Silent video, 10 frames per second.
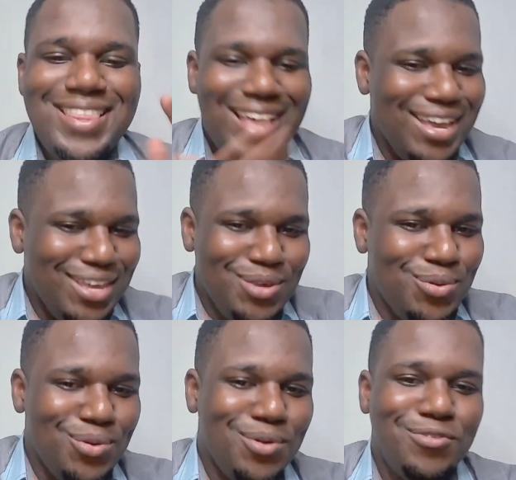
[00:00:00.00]
Thank
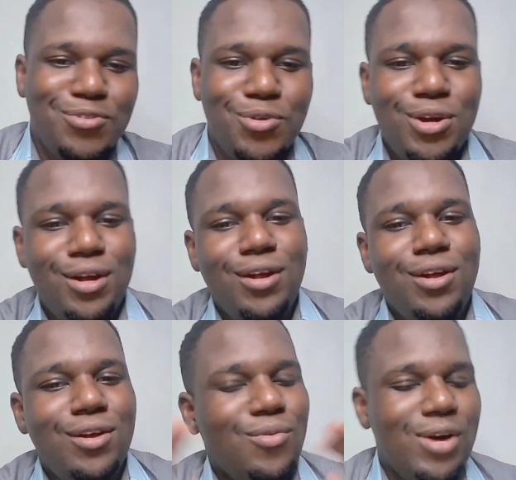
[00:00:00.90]
you
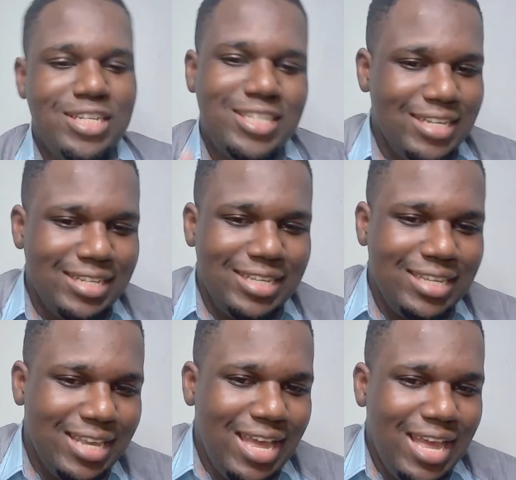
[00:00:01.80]
for
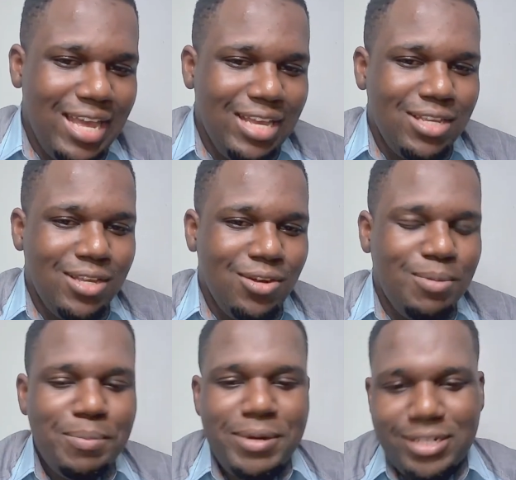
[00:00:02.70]
watching.
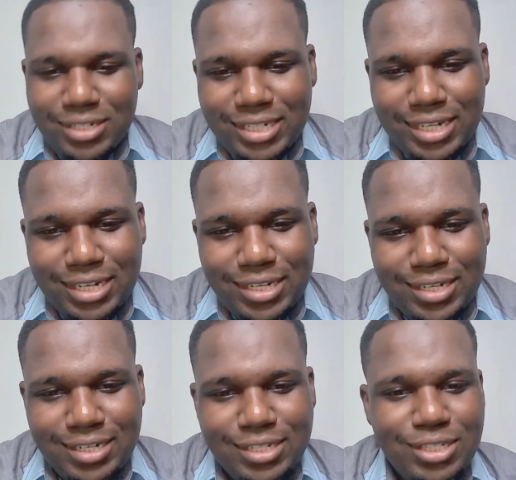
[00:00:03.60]
Remember to
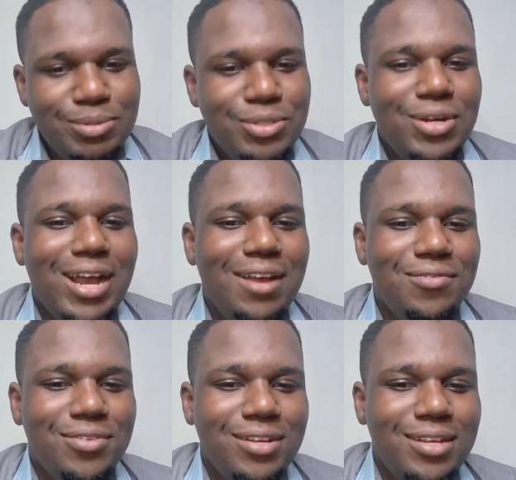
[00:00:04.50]
share,
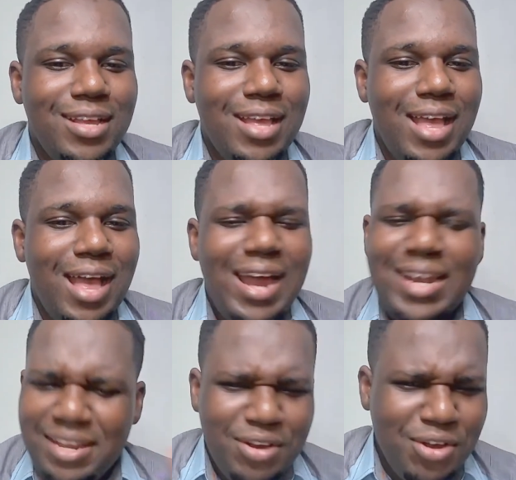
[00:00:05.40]
subscribe,
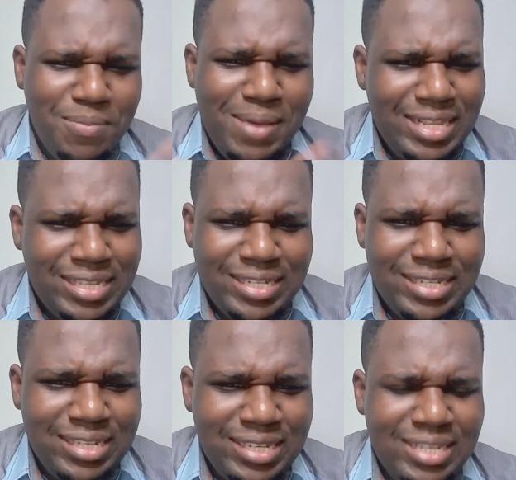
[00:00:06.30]
and leave a comment.
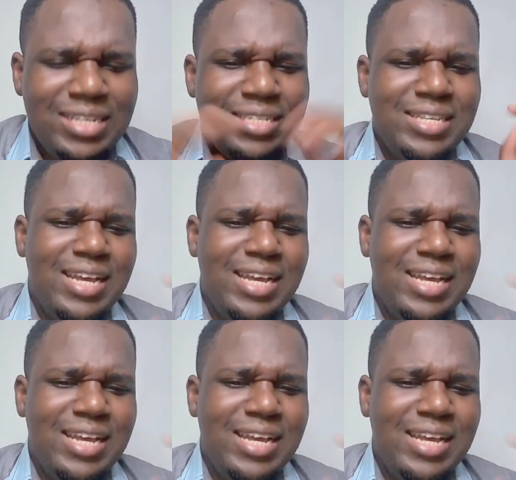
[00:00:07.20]
Stay